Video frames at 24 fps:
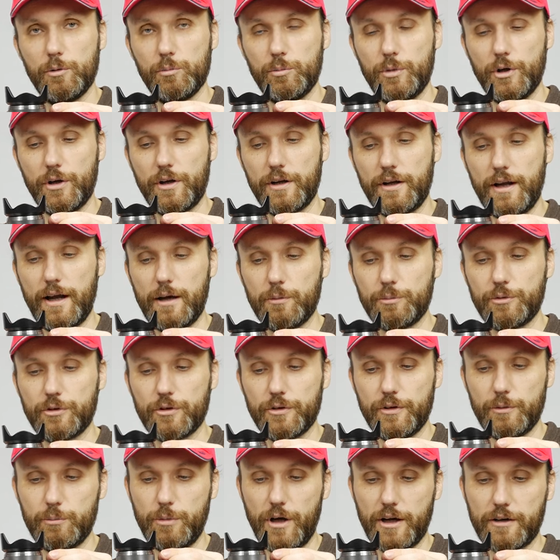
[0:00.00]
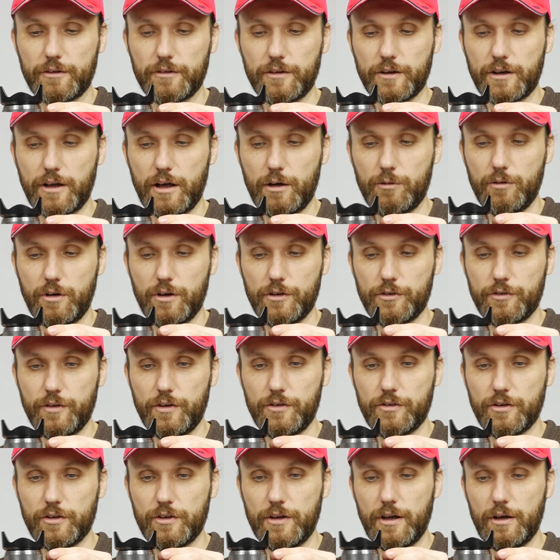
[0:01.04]
put it up so the back of the camera is
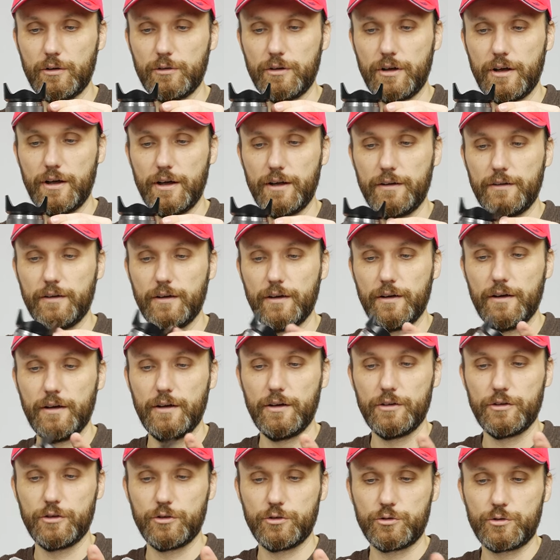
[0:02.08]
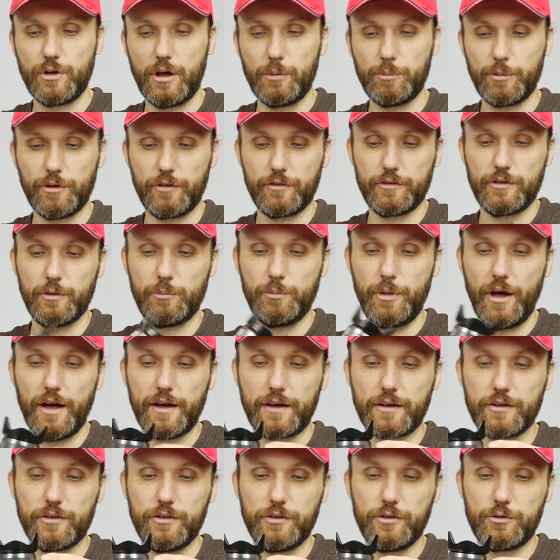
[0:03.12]
facing down, and just drop it. If the
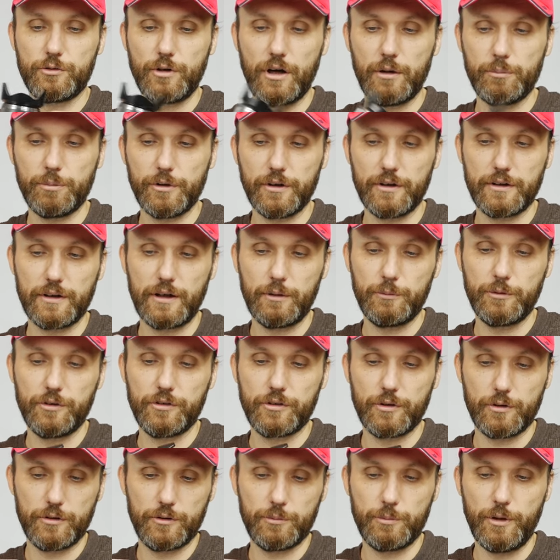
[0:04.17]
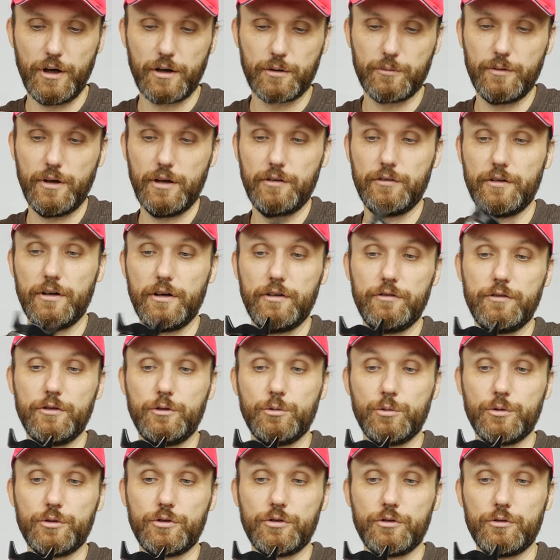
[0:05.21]
back is dropping, that means that it's bottom heavy. If it
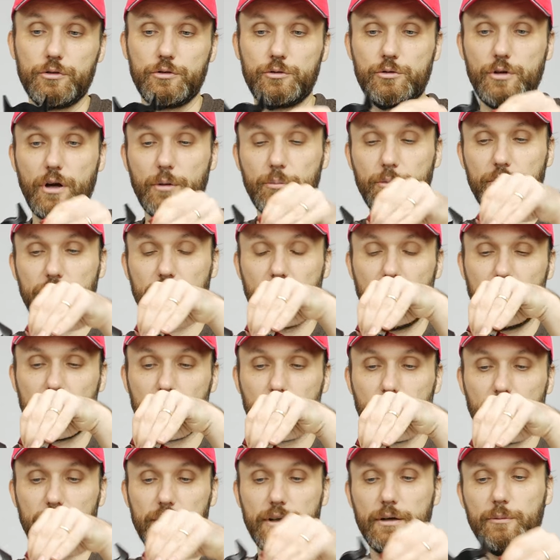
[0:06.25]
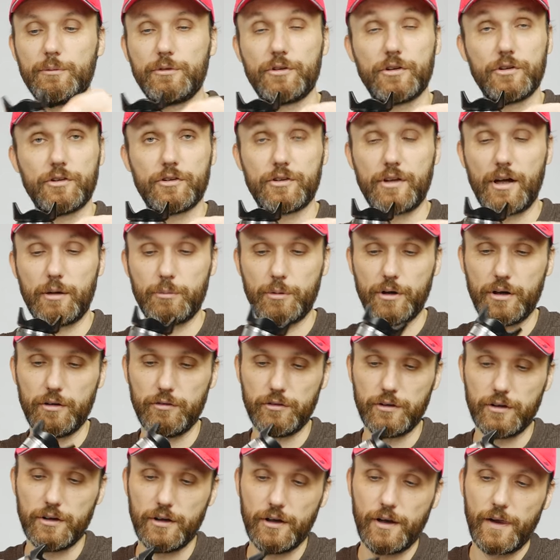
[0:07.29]
was dropping the other way, that means that it's top
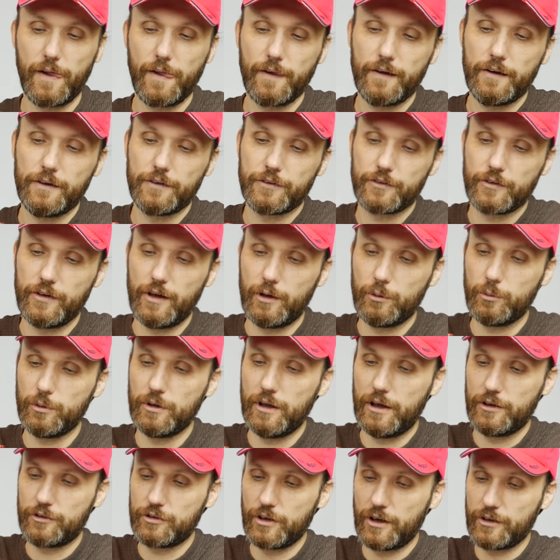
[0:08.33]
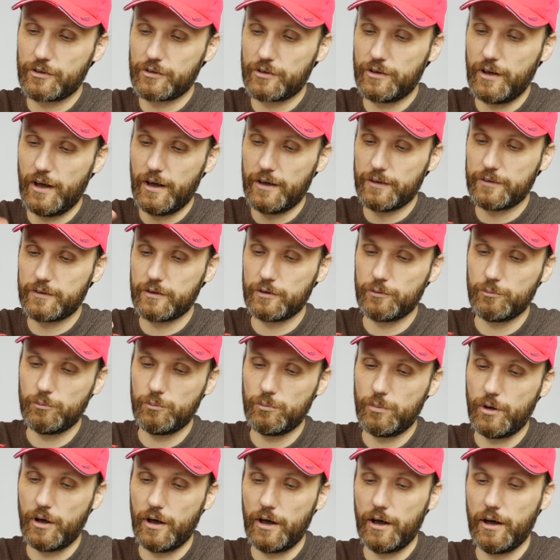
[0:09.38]
heavy. So now we'll adjust that
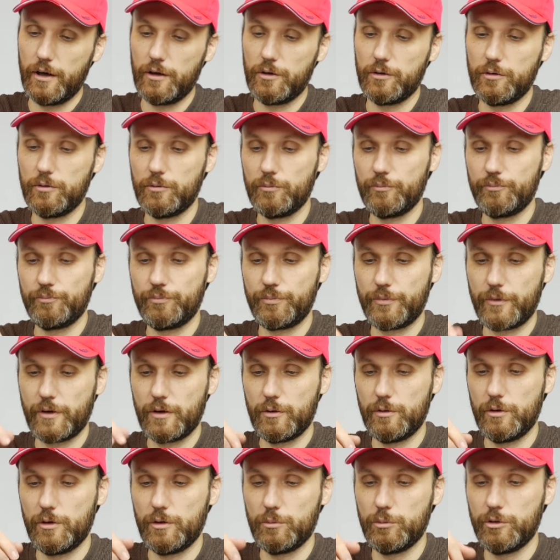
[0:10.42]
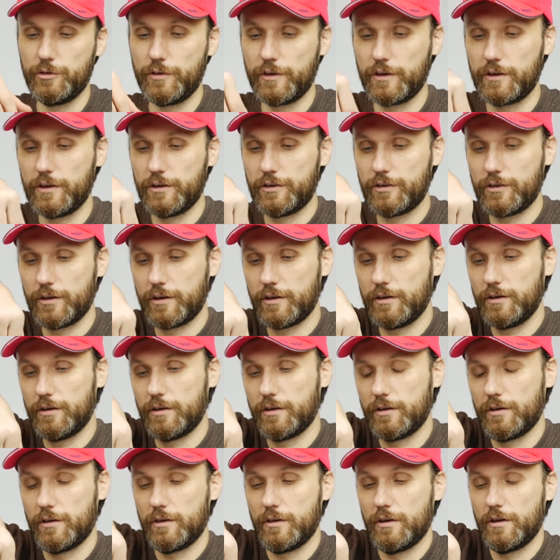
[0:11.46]
by moving this thing.
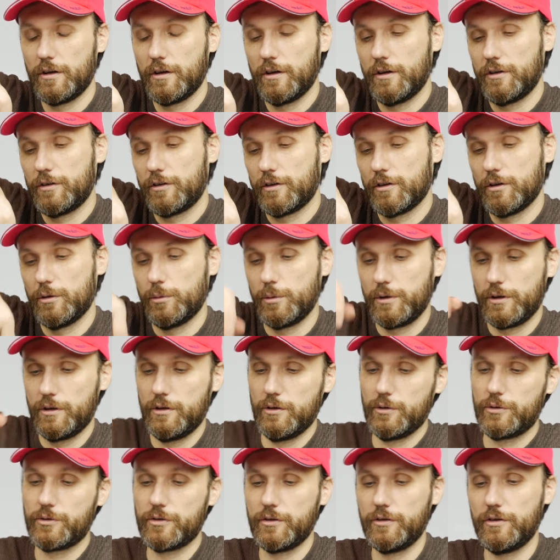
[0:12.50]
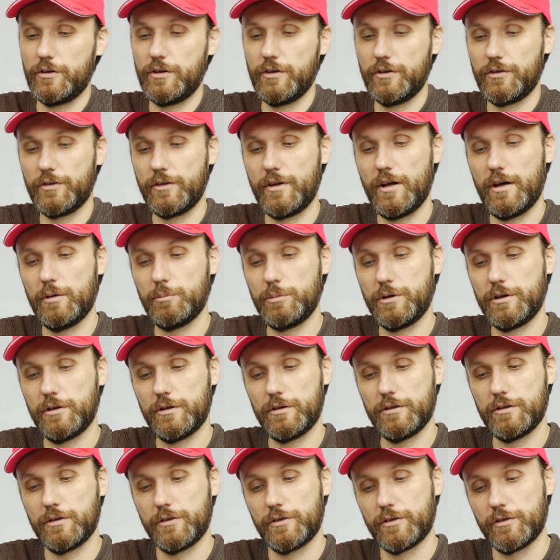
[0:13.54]
So we loosen this knob
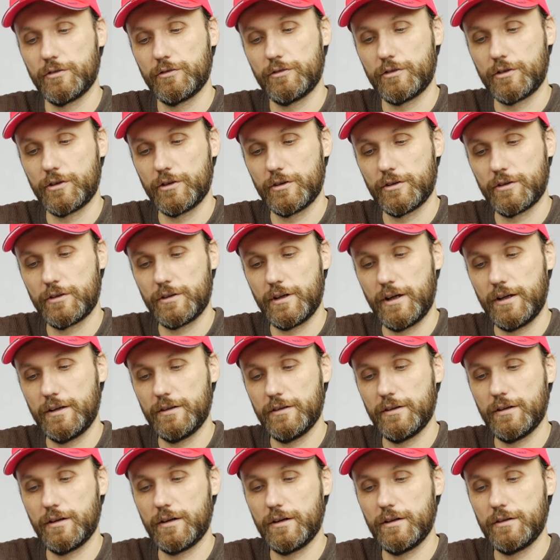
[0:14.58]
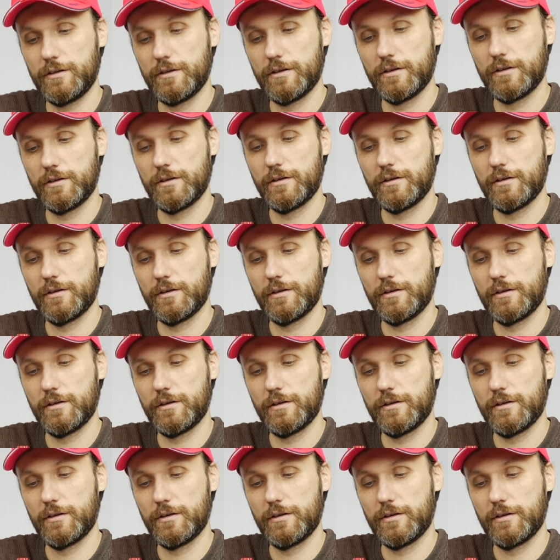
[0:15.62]
here. This is for tightening it.